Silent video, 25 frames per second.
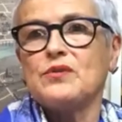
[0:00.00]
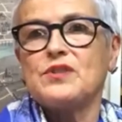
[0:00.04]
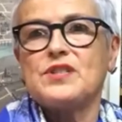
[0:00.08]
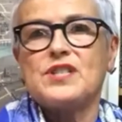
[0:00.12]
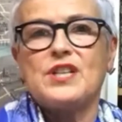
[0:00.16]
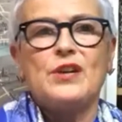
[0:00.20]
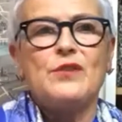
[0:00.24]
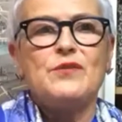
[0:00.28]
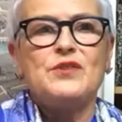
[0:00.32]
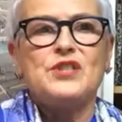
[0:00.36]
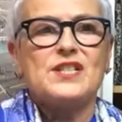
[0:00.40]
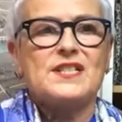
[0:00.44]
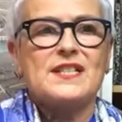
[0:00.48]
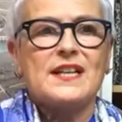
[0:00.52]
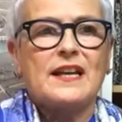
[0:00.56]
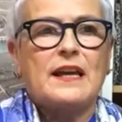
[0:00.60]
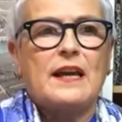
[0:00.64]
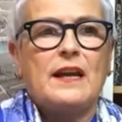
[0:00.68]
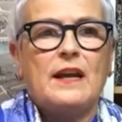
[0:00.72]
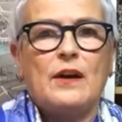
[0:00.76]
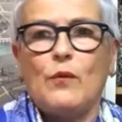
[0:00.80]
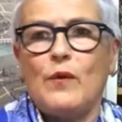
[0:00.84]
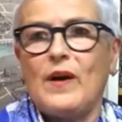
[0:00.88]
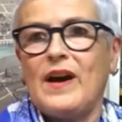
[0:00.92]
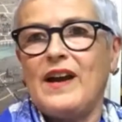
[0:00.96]
two, and she said,
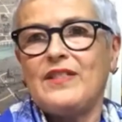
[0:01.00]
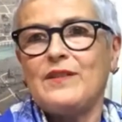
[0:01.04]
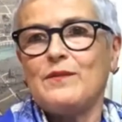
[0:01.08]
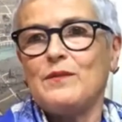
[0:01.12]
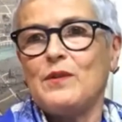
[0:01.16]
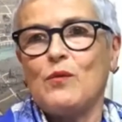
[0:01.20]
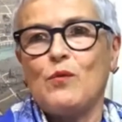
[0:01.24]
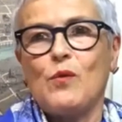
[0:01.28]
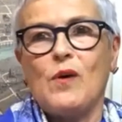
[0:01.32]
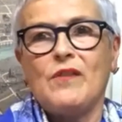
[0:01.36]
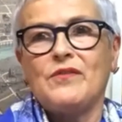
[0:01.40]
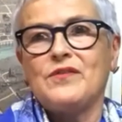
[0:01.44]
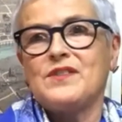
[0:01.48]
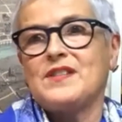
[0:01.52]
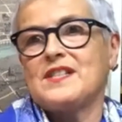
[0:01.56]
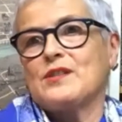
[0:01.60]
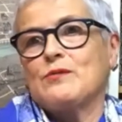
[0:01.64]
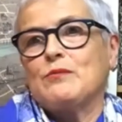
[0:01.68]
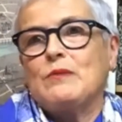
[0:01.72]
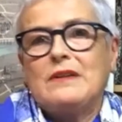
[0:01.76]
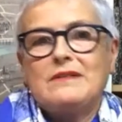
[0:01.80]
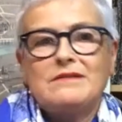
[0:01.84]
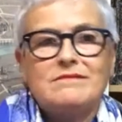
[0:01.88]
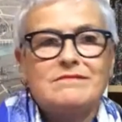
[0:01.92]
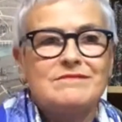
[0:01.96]
"Can I wear them at once?"
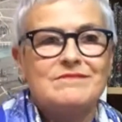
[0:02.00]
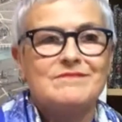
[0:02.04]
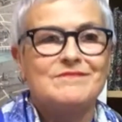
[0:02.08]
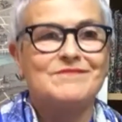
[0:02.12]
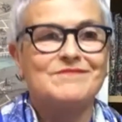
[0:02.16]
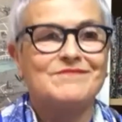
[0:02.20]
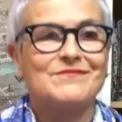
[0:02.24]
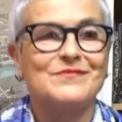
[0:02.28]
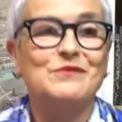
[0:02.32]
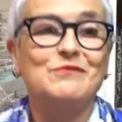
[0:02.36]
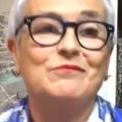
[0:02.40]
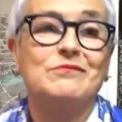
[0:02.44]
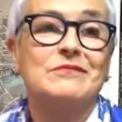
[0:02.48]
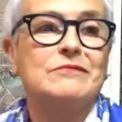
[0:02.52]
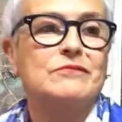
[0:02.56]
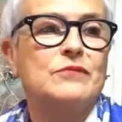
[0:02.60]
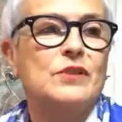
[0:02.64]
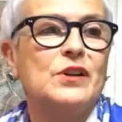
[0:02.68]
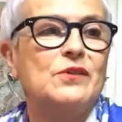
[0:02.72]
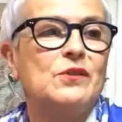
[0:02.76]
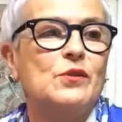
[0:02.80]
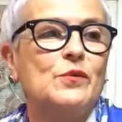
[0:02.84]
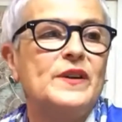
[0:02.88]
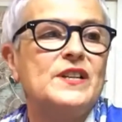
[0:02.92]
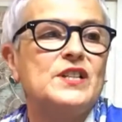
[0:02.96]
Well,
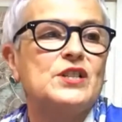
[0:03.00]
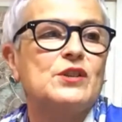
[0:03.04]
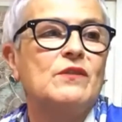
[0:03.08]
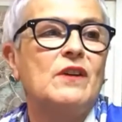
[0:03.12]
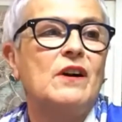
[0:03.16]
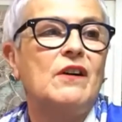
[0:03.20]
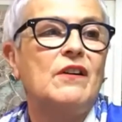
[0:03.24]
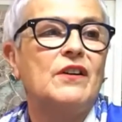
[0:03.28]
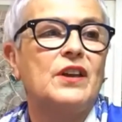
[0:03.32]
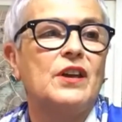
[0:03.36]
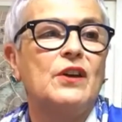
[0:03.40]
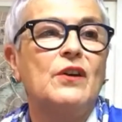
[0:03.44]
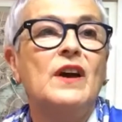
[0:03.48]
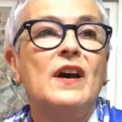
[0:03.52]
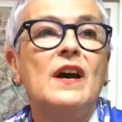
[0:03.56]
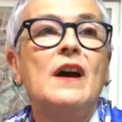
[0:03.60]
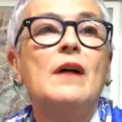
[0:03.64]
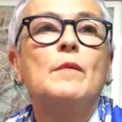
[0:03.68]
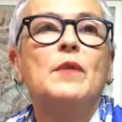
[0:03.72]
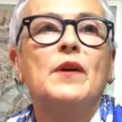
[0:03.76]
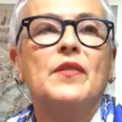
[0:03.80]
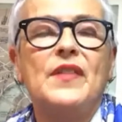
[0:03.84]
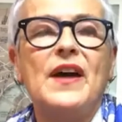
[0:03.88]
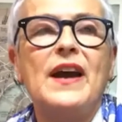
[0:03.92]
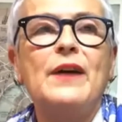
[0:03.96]
who are we to argue?
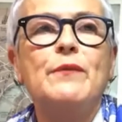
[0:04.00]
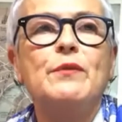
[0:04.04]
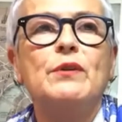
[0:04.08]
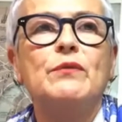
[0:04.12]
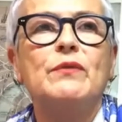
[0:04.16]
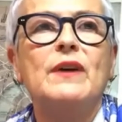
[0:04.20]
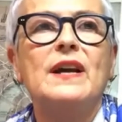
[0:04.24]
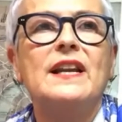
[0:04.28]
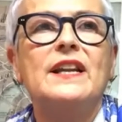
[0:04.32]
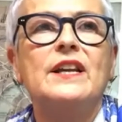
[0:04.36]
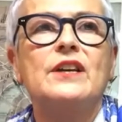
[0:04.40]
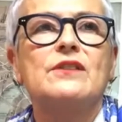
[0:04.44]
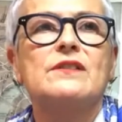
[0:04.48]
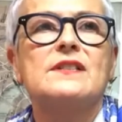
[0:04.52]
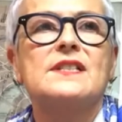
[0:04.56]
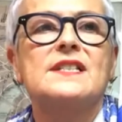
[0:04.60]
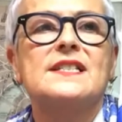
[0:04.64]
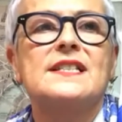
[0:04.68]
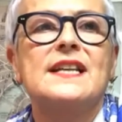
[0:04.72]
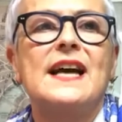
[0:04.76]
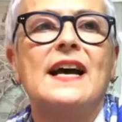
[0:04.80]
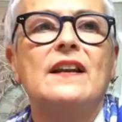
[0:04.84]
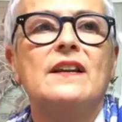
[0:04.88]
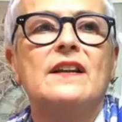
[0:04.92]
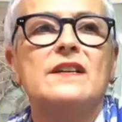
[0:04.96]
But they were really good
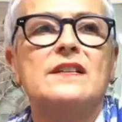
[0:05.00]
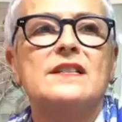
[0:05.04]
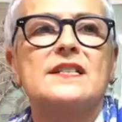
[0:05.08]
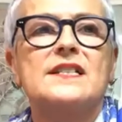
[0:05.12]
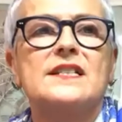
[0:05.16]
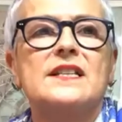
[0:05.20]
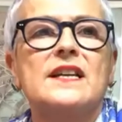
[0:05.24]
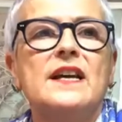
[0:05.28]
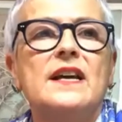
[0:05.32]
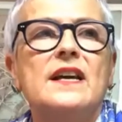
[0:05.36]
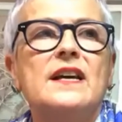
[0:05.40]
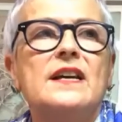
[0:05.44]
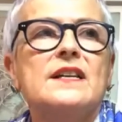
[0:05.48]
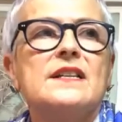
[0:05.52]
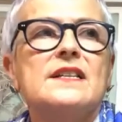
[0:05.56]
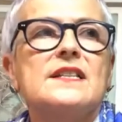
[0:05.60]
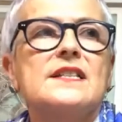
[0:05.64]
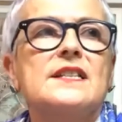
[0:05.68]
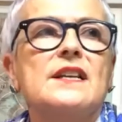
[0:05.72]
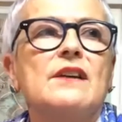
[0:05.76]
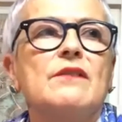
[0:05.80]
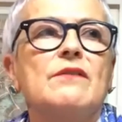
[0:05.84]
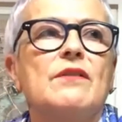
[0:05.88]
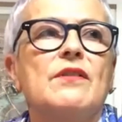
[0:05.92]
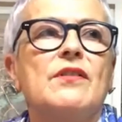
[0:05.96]
sellers.
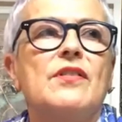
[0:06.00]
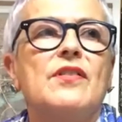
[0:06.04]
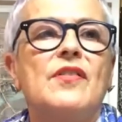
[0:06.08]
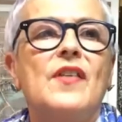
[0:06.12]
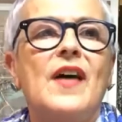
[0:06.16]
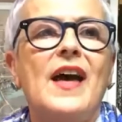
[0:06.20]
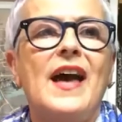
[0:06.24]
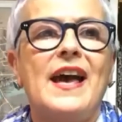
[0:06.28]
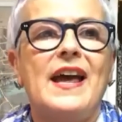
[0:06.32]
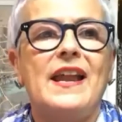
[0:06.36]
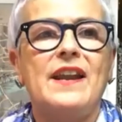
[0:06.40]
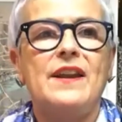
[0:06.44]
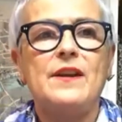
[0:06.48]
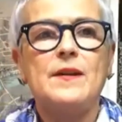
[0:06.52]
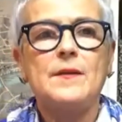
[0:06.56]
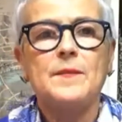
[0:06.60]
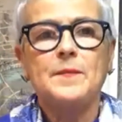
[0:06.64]
So then,